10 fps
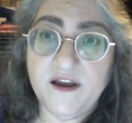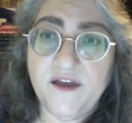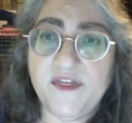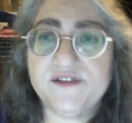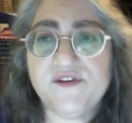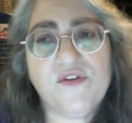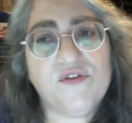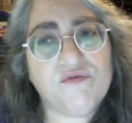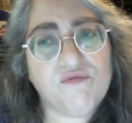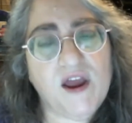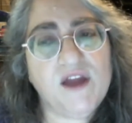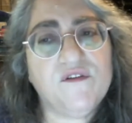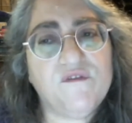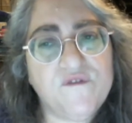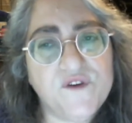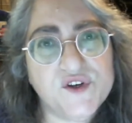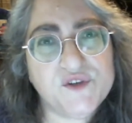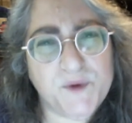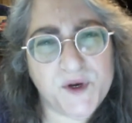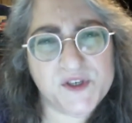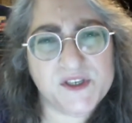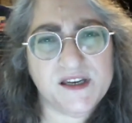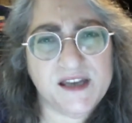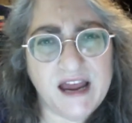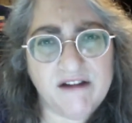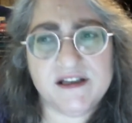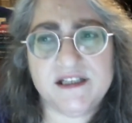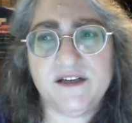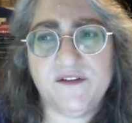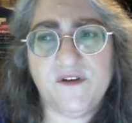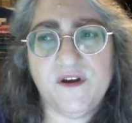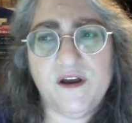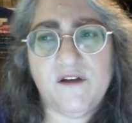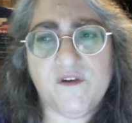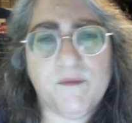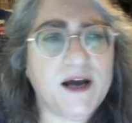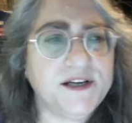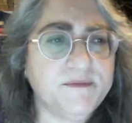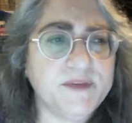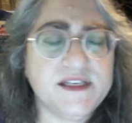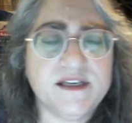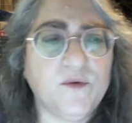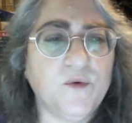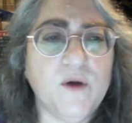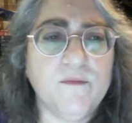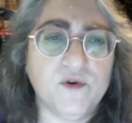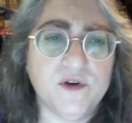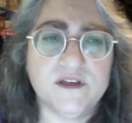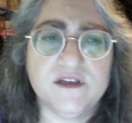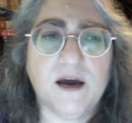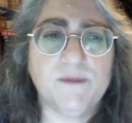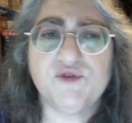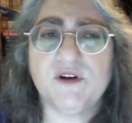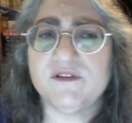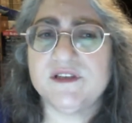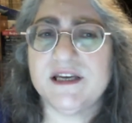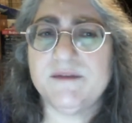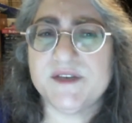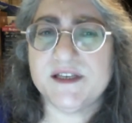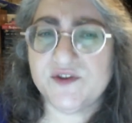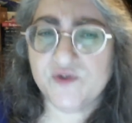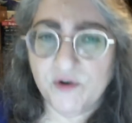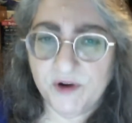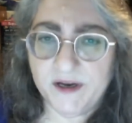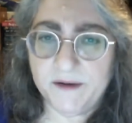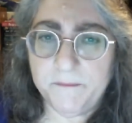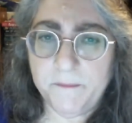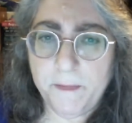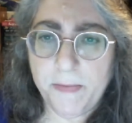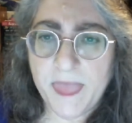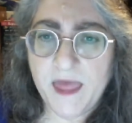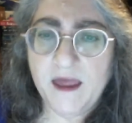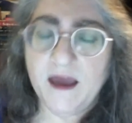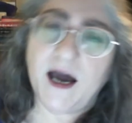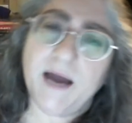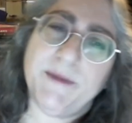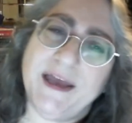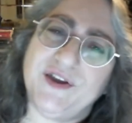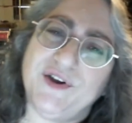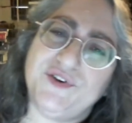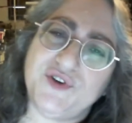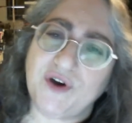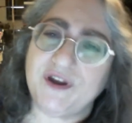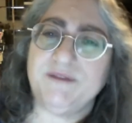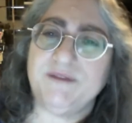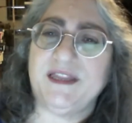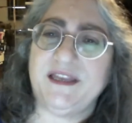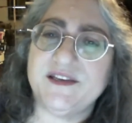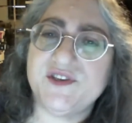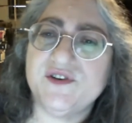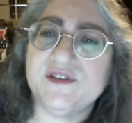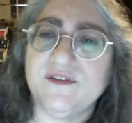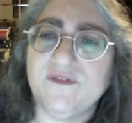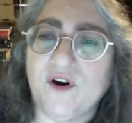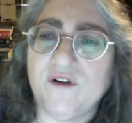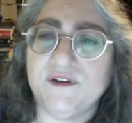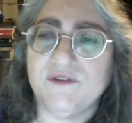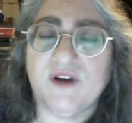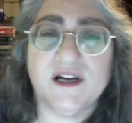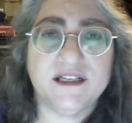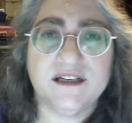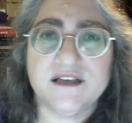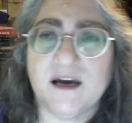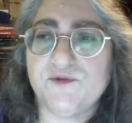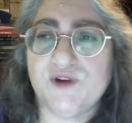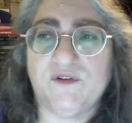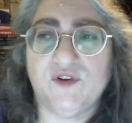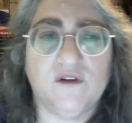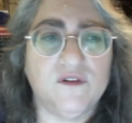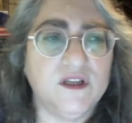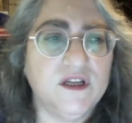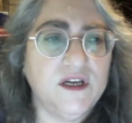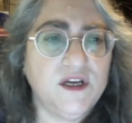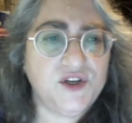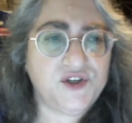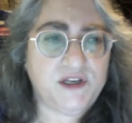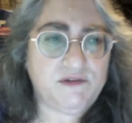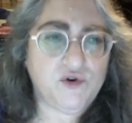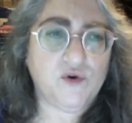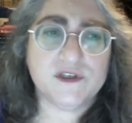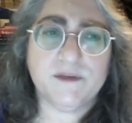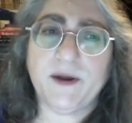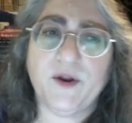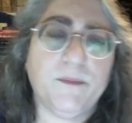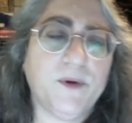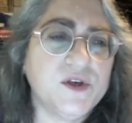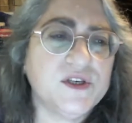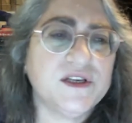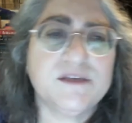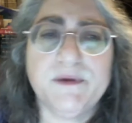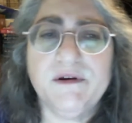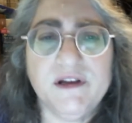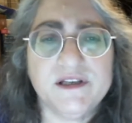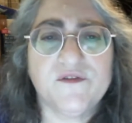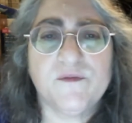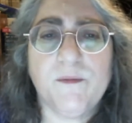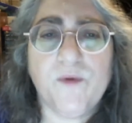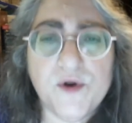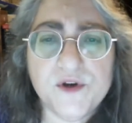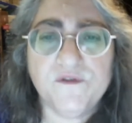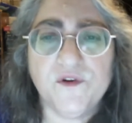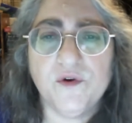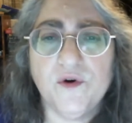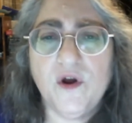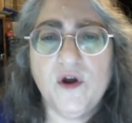there's a thread of first-person narrative from Artemisia Wormwood, the time travel team's historian. I make her document the issues involved in writing a time travel novel. She talks about her personal experience from the point of view